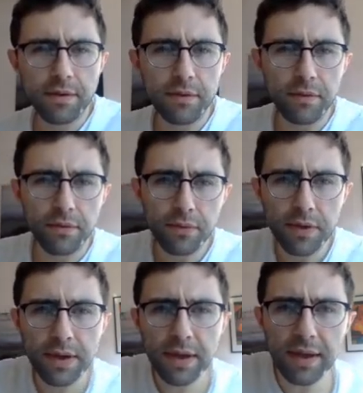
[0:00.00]

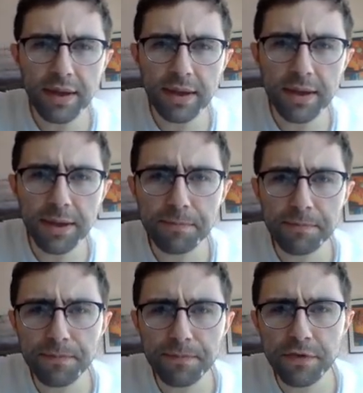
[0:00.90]
Okay,
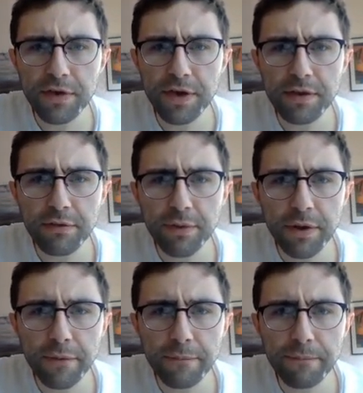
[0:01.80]
let's check this one out.